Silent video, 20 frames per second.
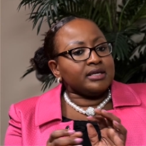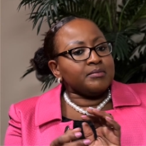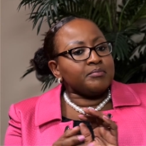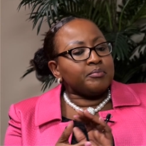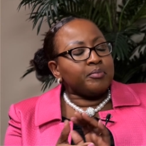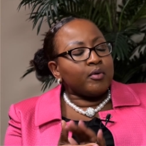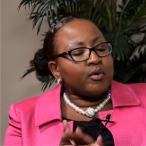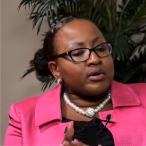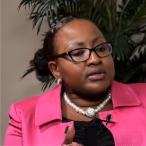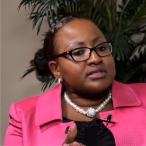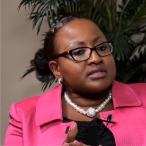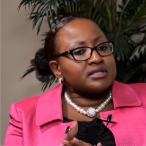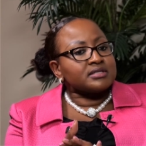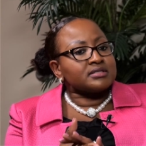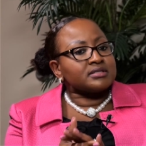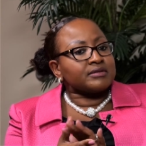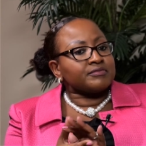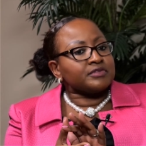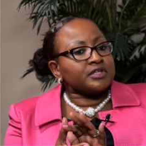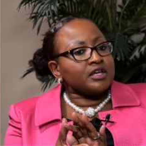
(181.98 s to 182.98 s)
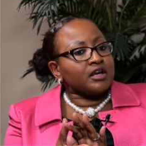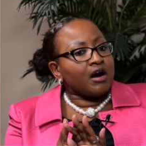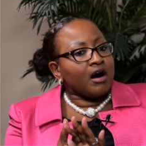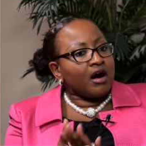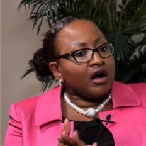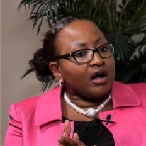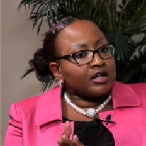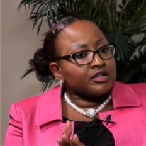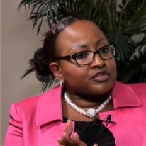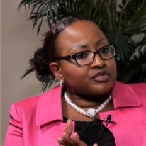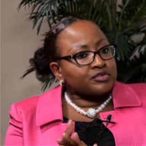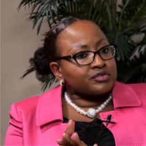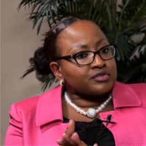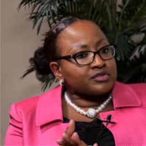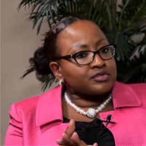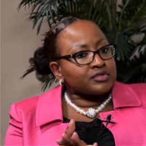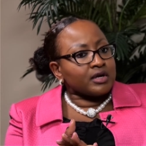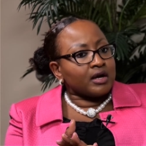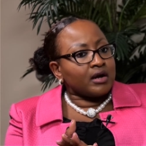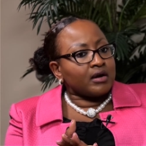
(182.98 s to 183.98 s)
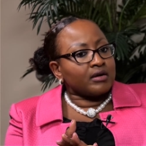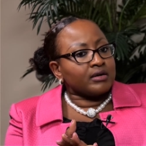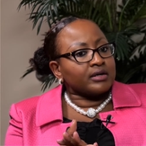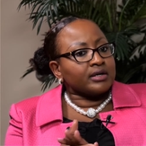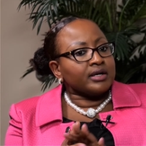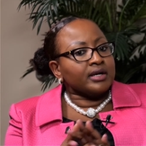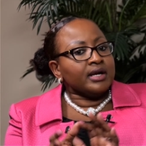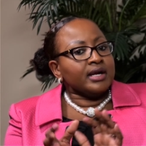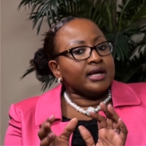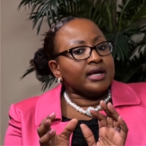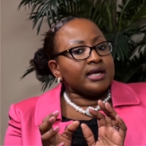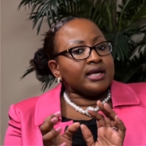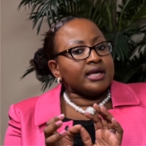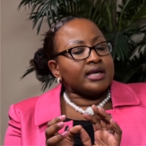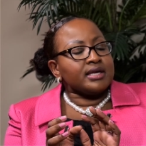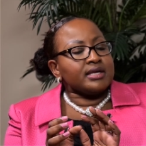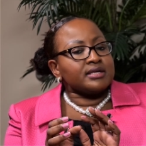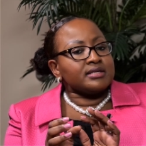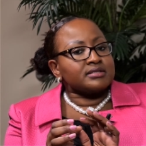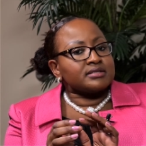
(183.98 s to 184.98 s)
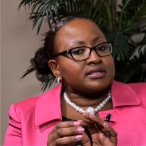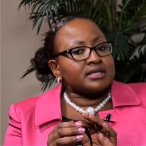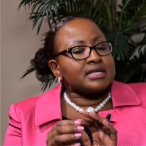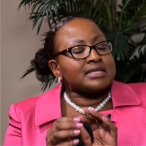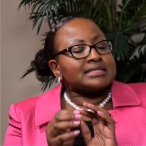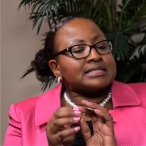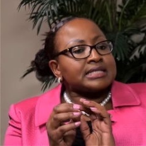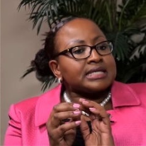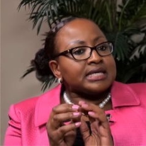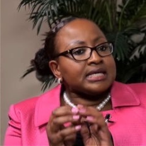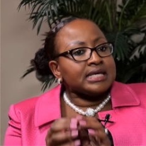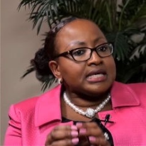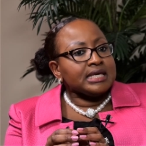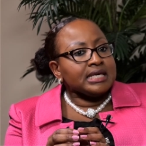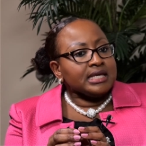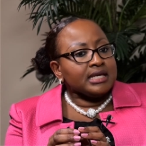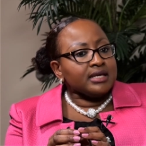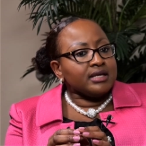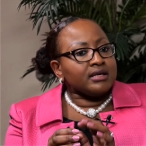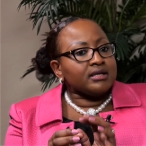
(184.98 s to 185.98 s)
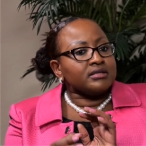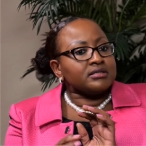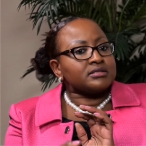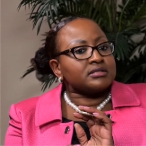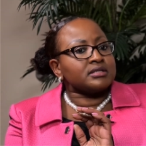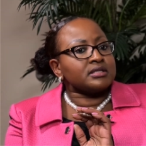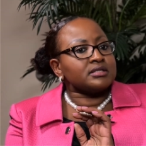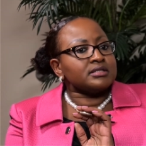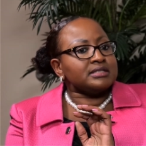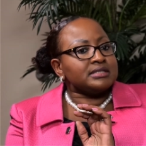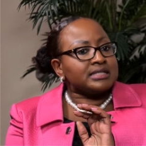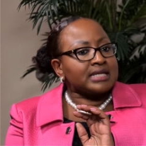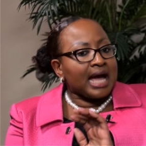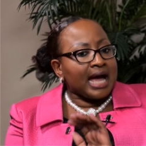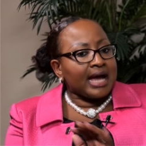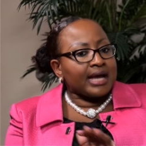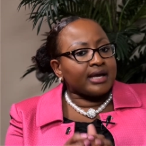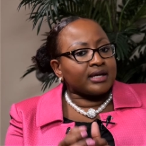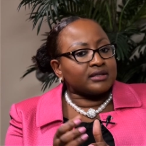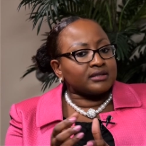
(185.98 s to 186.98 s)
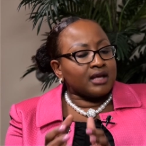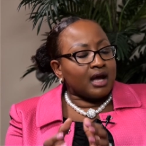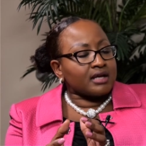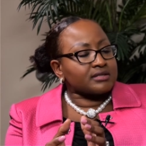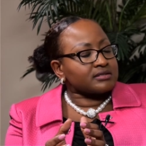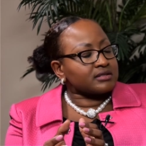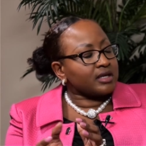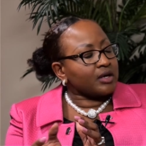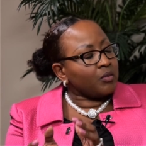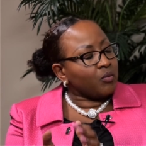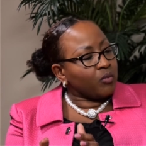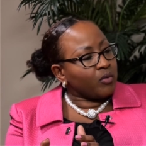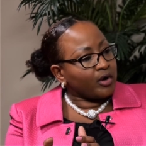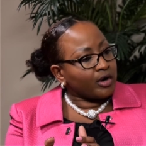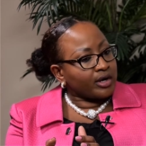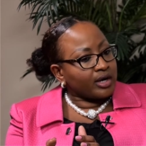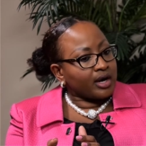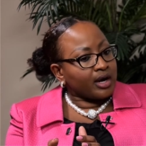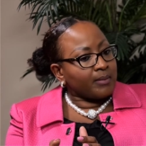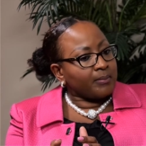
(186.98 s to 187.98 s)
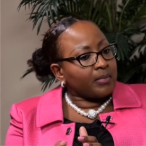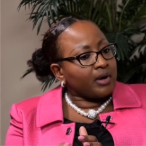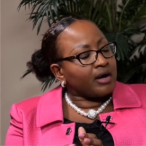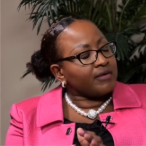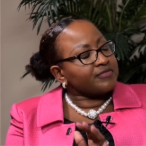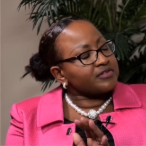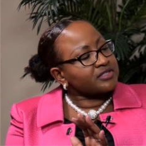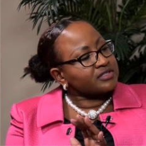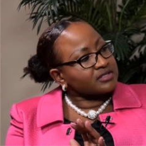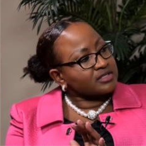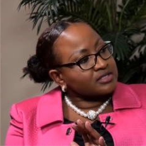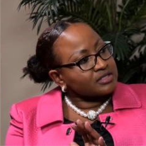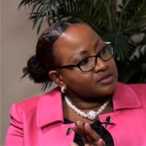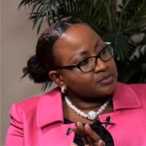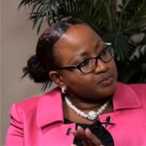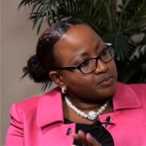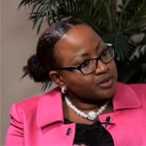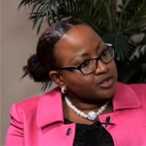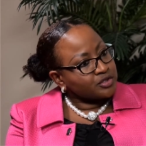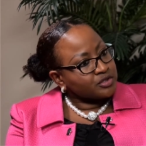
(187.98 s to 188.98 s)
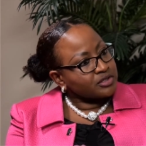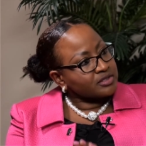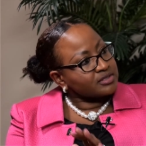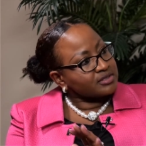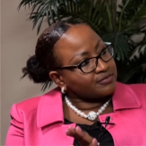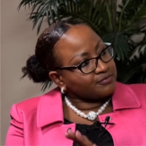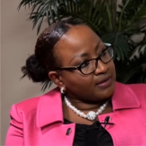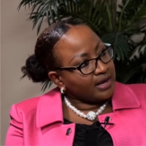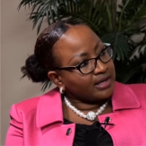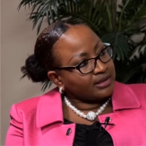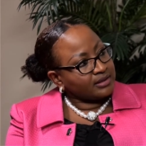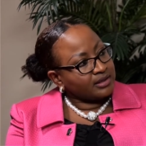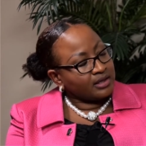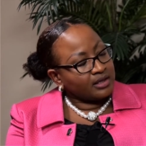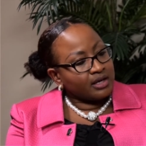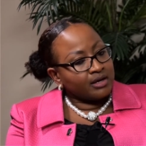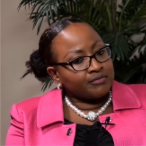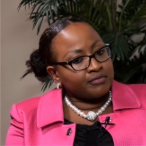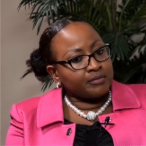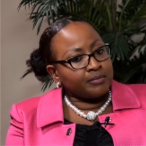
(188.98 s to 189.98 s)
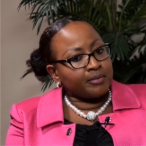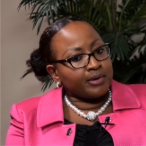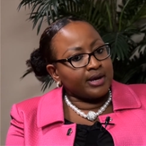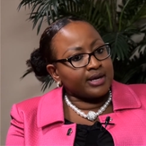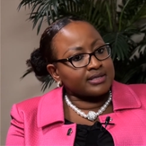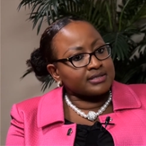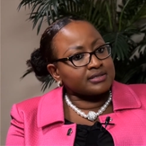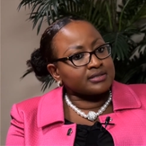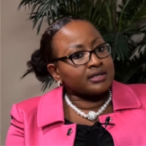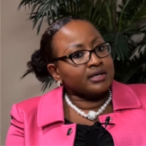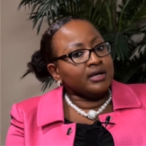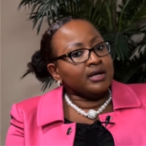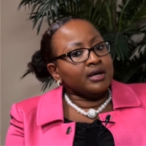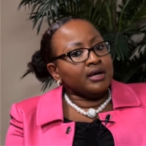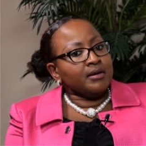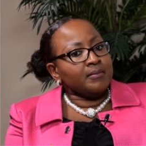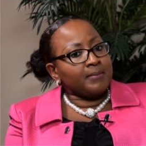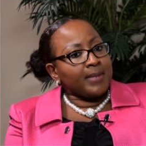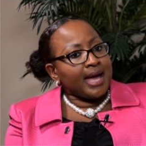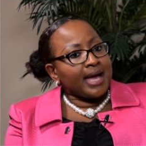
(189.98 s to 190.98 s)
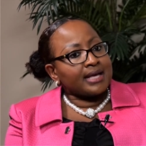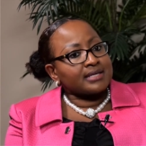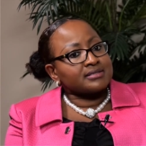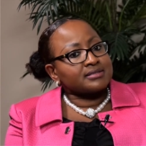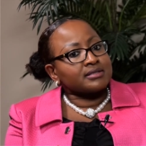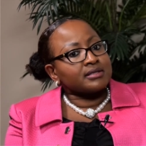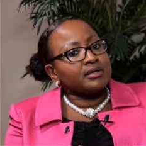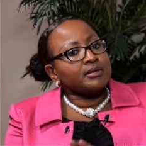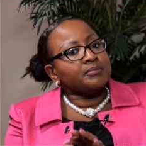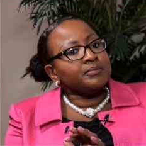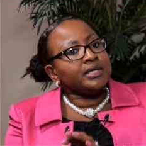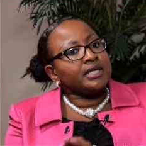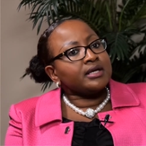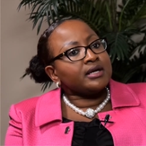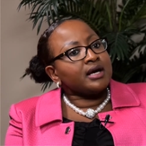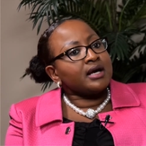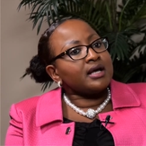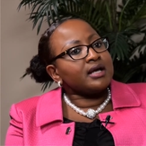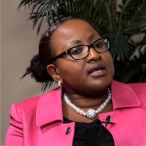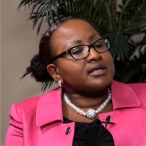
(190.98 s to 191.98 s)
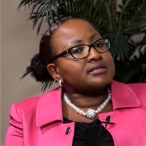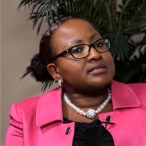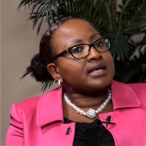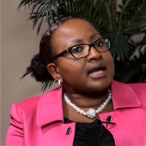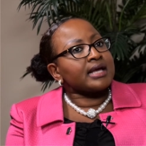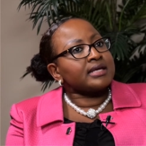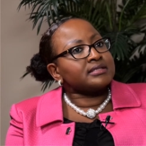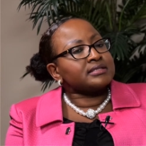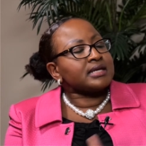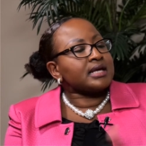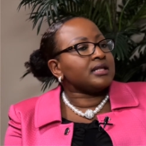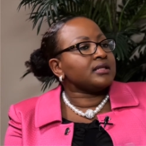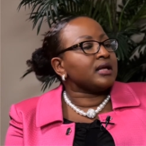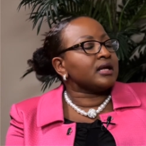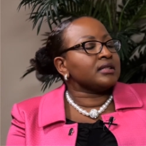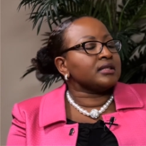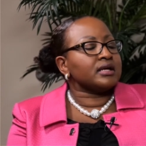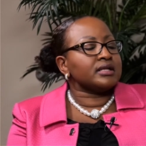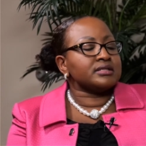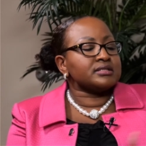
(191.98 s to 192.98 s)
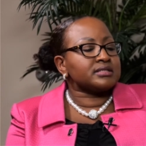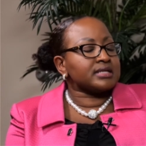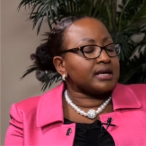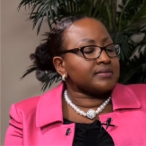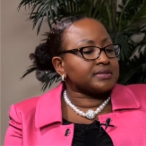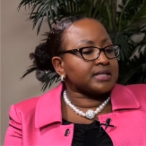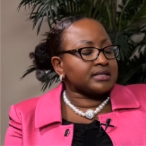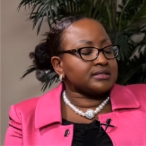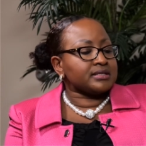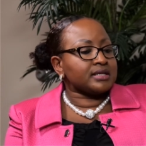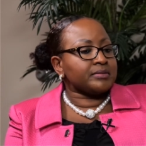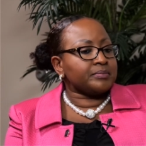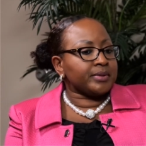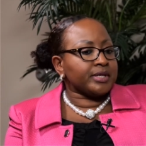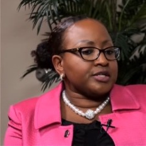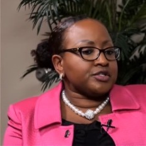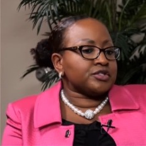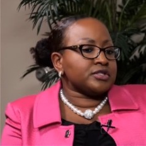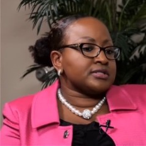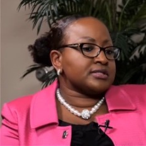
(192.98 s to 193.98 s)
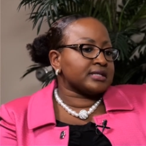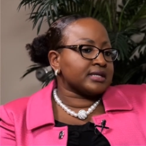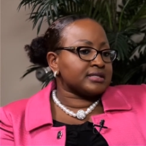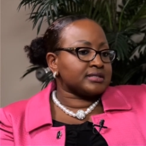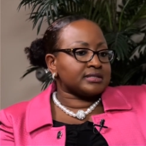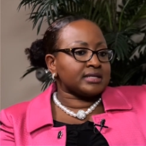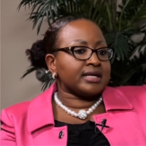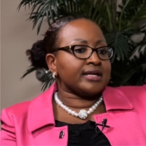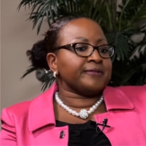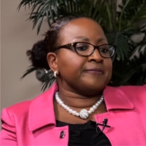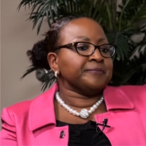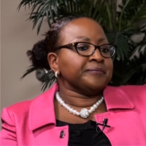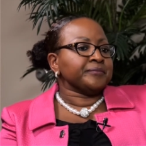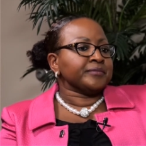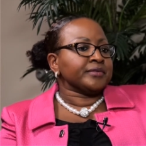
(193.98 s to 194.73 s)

the importance of the ultrasound is, is key to diagnostic workup of a suspicious finding of a breast mass. Because I tell a lot of times I tell patients, I said,